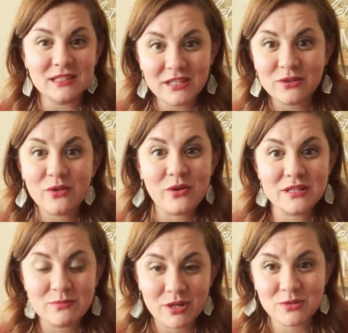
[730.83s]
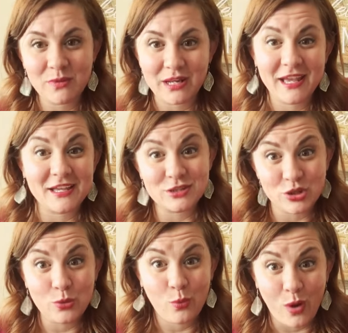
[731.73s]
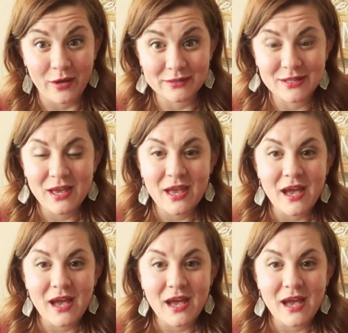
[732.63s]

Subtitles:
little or as much money as you want,